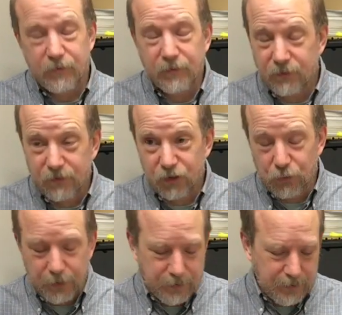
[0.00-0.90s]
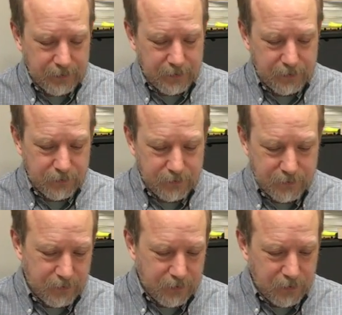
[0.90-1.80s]
just Judy, and then
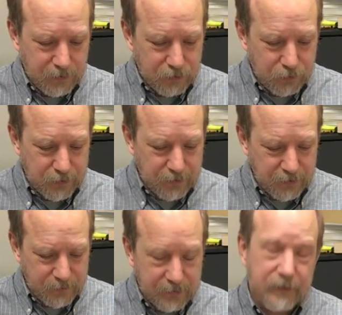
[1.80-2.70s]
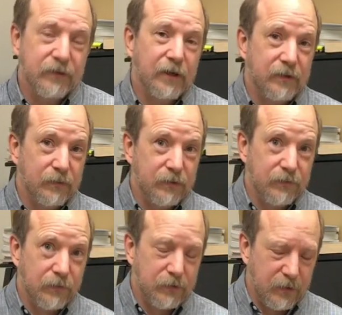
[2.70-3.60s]
Judy's husband. In this case, it was her
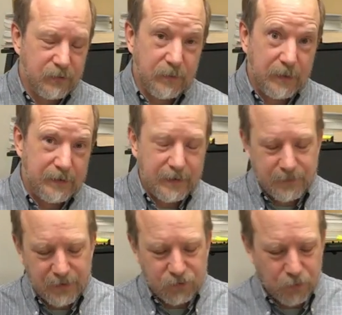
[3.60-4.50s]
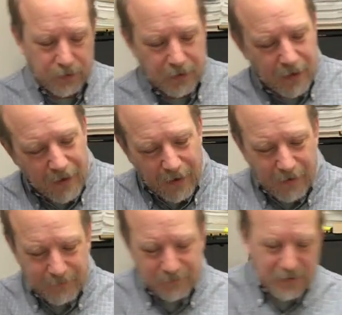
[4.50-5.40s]
first husband. My dad passed
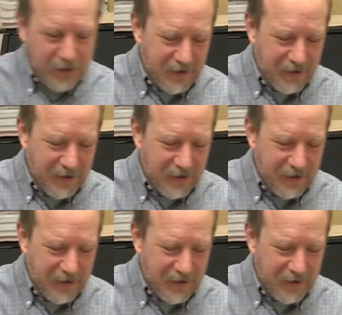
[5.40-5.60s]
away.